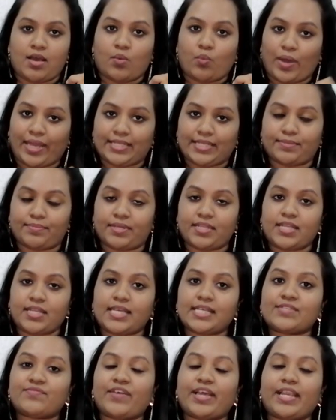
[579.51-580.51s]
vitamin
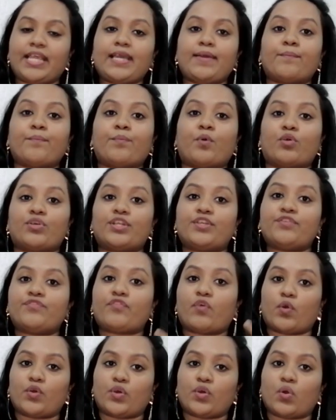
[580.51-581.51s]
is very important
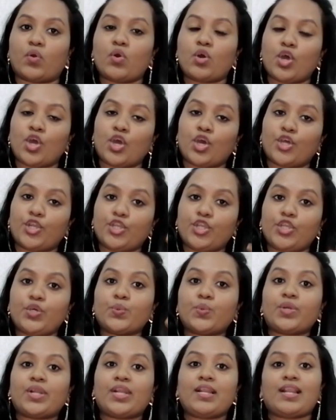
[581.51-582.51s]
for your
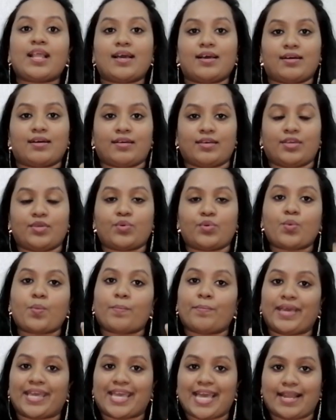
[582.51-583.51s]
neural
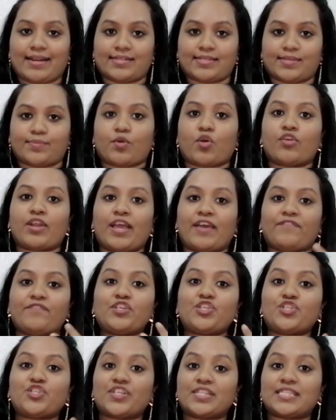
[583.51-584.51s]
mechanism or
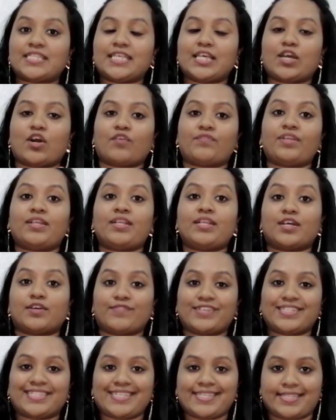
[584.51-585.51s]
efficiency of the
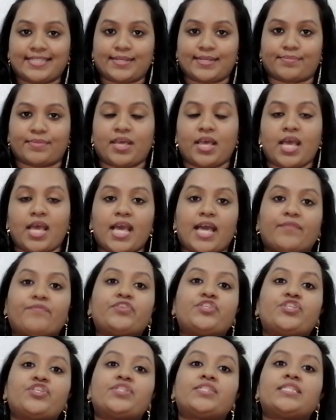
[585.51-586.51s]
nervous system,
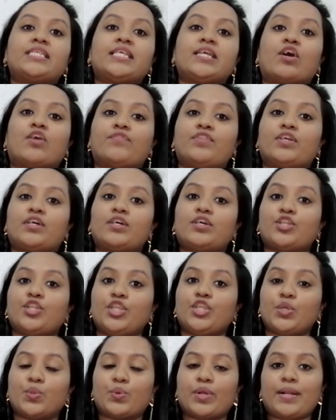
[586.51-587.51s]
efficiency of the
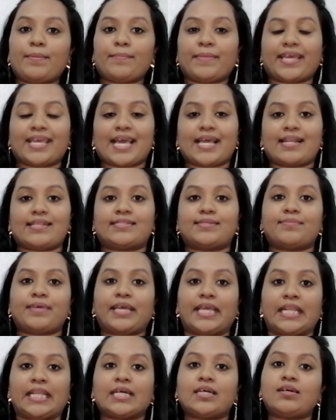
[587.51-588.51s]
neural mechanism
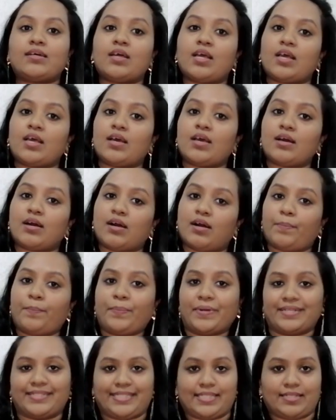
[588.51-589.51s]
in a
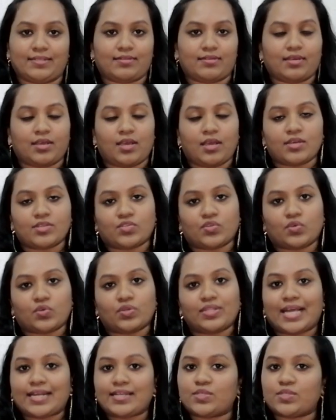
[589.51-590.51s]
person. So
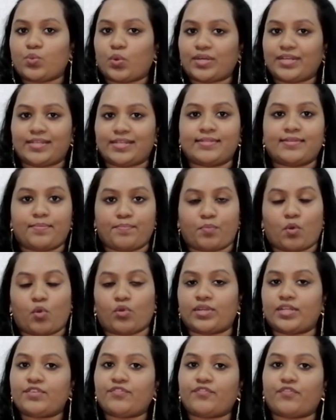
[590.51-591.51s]
that is what it is
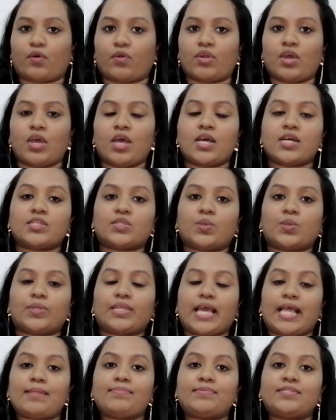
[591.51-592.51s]
important for. So it
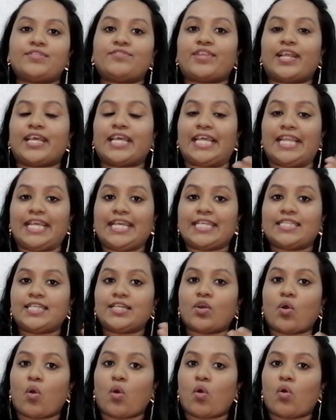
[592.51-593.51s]
helps in
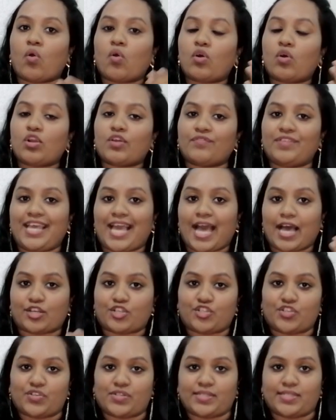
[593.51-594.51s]
regulating all of the
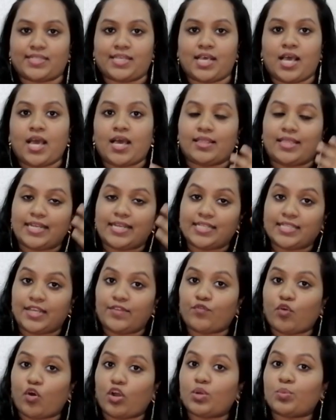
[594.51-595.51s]
actions that is
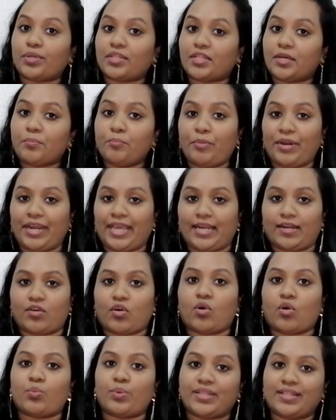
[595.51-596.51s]
involved with the brain
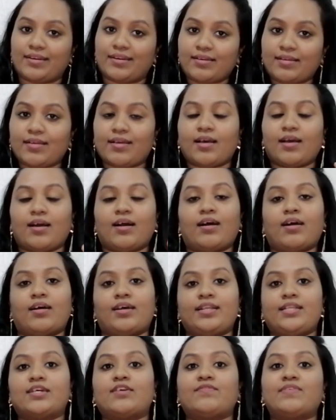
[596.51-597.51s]
or with
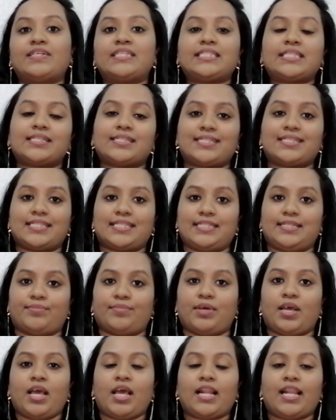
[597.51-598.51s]
the nervous
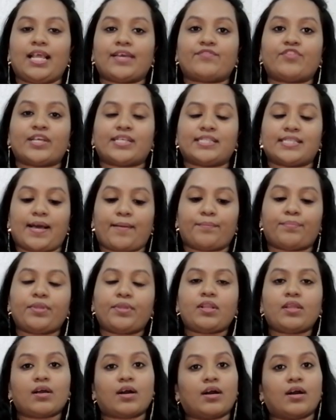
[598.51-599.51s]
system. Like for
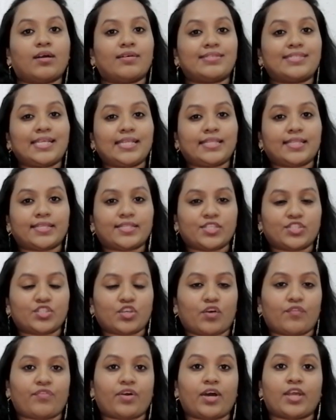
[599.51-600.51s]
example, synthesis
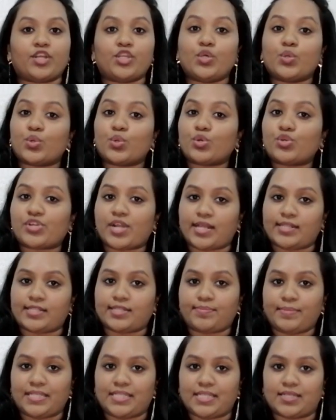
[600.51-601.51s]
of our
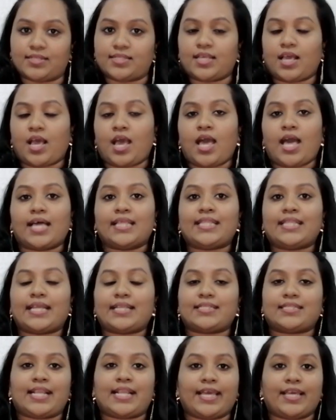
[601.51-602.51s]
neurotransmitters. that
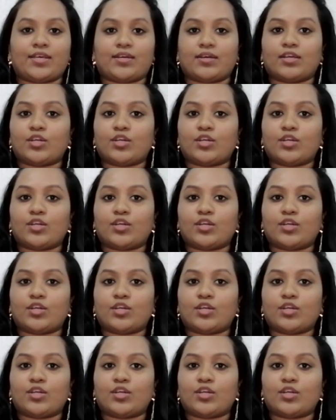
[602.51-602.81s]
is like